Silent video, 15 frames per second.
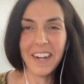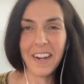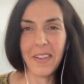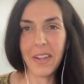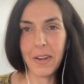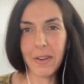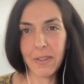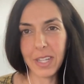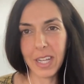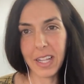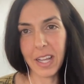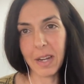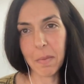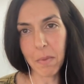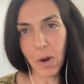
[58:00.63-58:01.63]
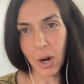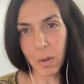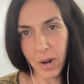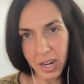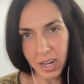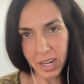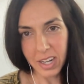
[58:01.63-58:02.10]
And then you say, like, our
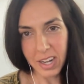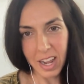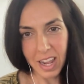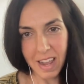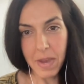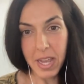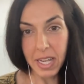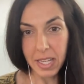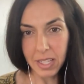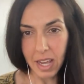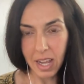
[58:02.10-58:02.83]
product name is a